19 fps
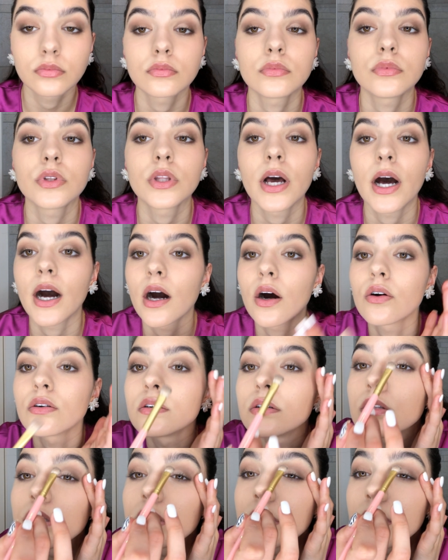Now,
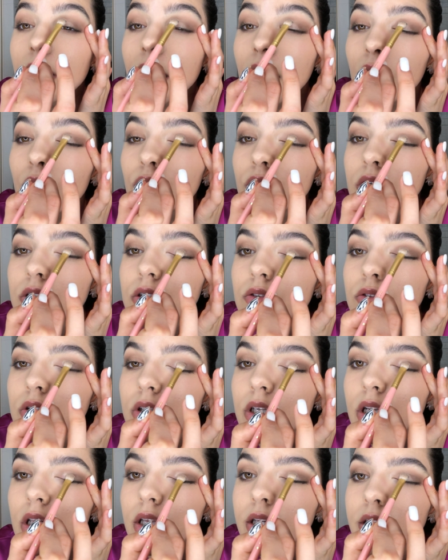that was
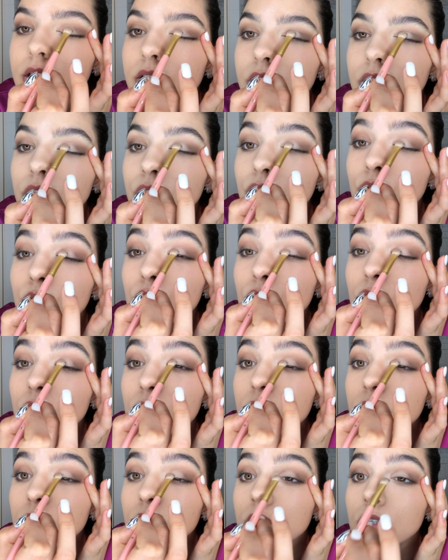really
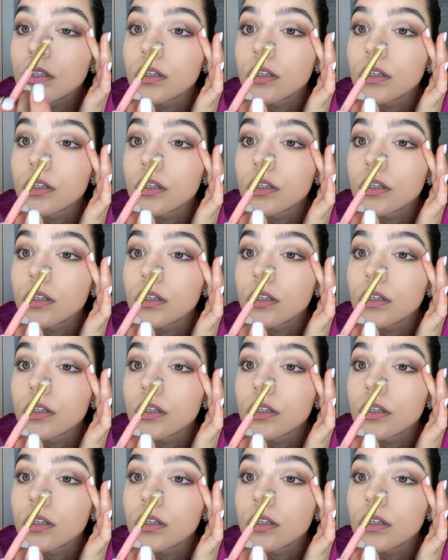cute.